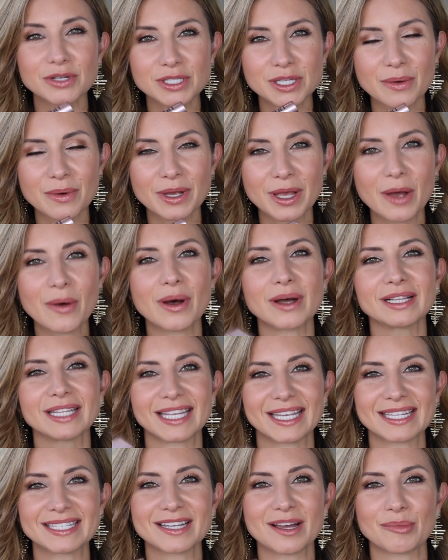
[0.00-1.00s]
or so ago. I'll
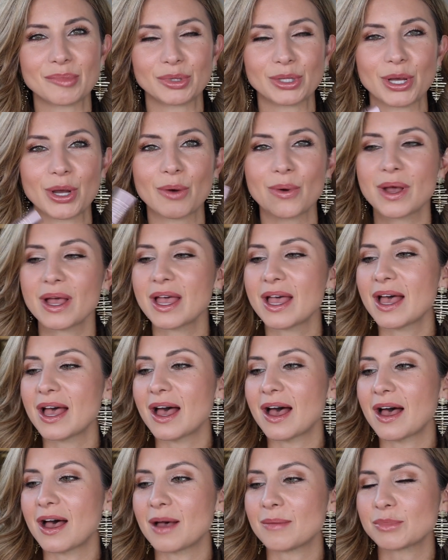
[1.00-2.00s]
link it down below
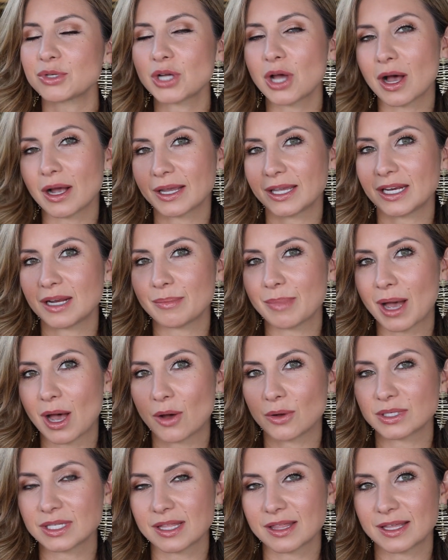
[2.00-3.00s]
um, talking
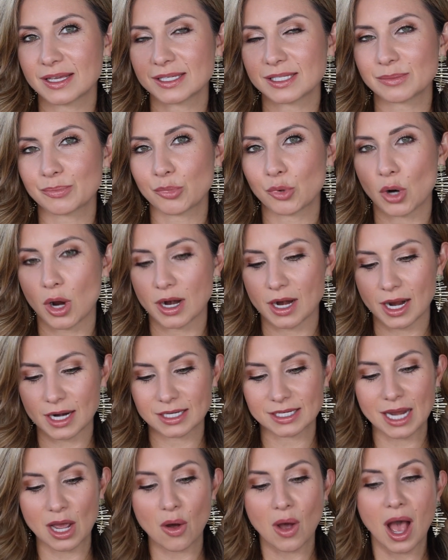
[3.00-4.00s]
about this
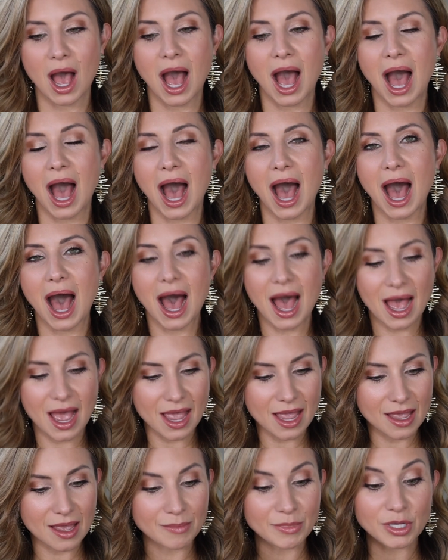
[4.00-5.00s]
product. Now,
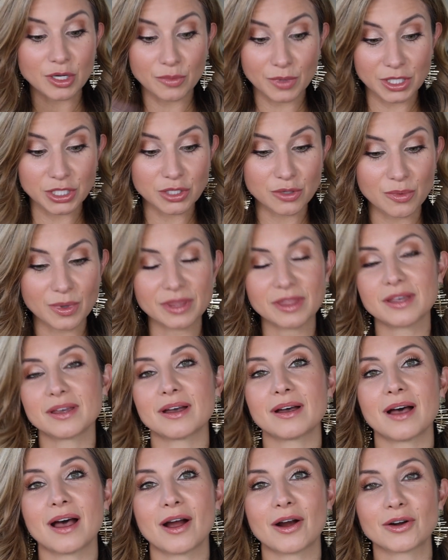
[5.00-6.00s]
I am going to read you what
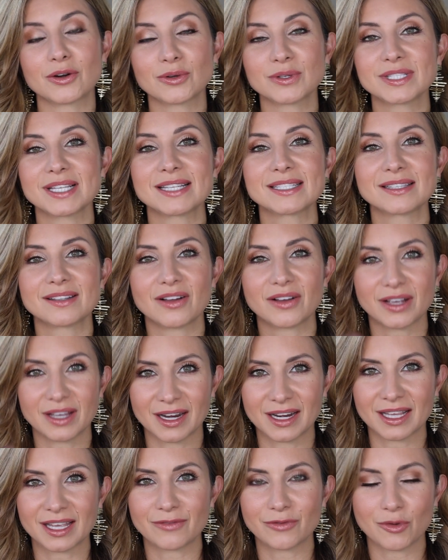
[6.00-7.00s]
the uh, article says and then I'll
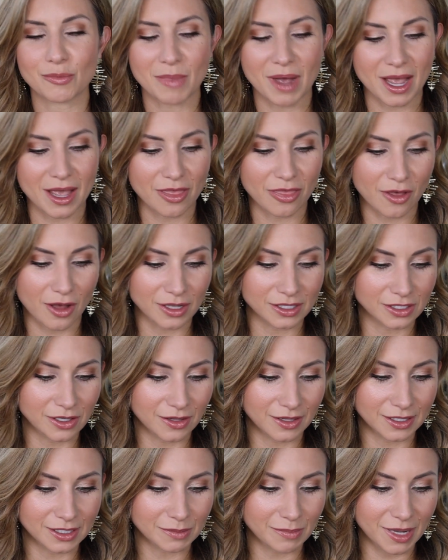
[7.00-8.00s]
kind of give you my thoughts
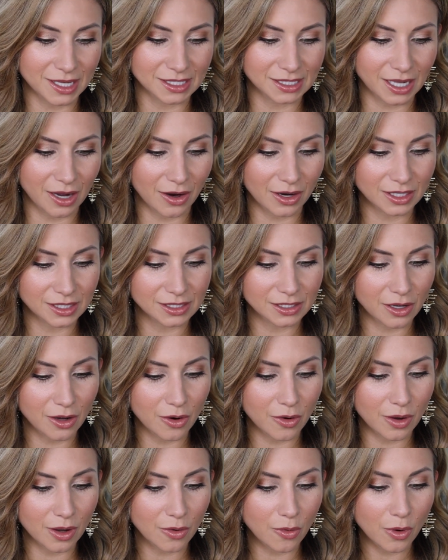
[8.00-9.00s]
on this mascara.
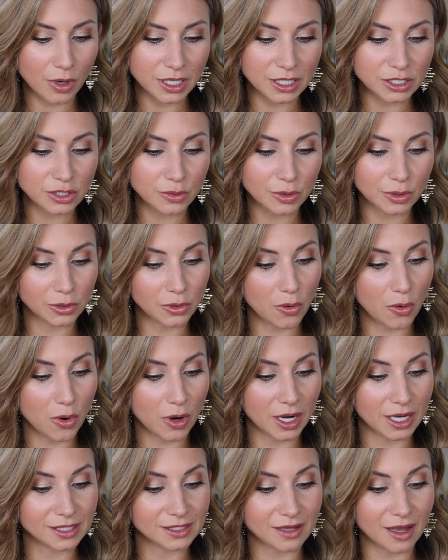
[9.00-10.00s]
So according to Allure,
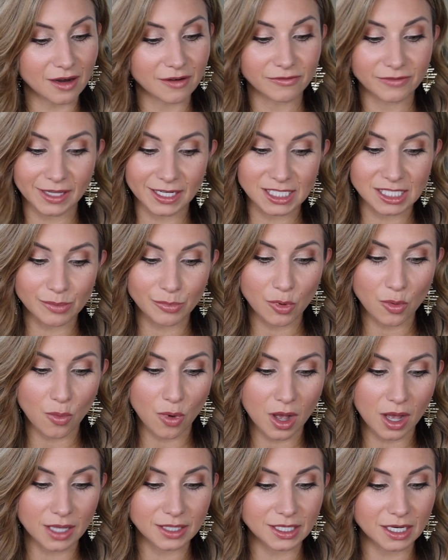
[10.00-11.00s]
it's got a flexible
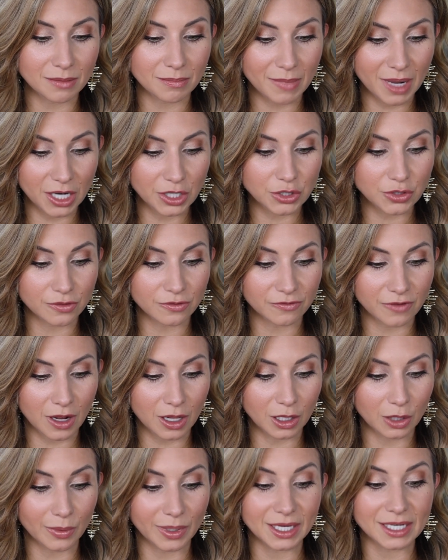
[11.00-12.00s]
wand and major
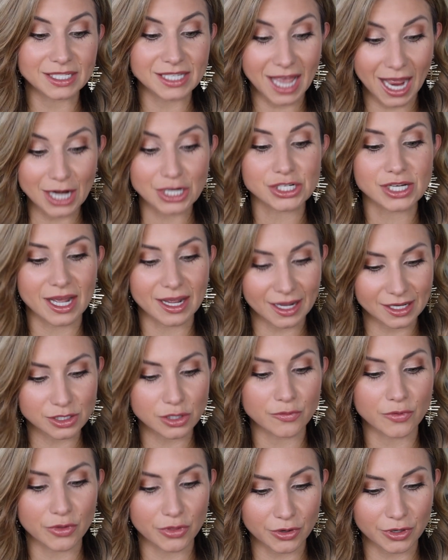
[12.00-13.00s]
following. Its hashtag has
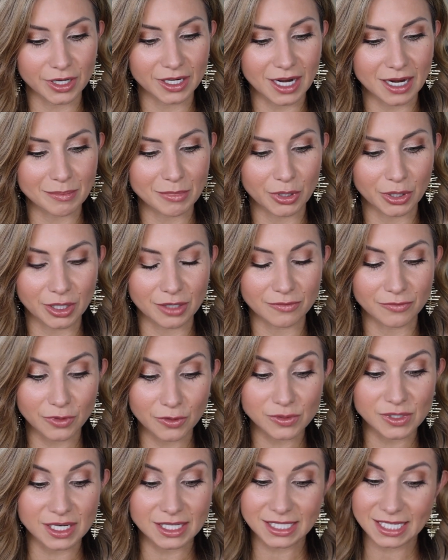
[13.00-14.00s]
over 39 million
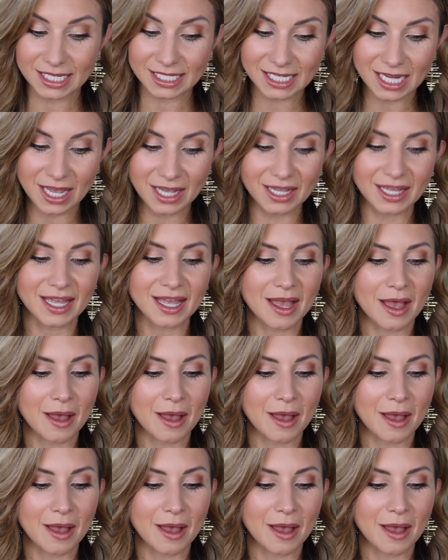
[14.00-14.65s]
views on TikTok.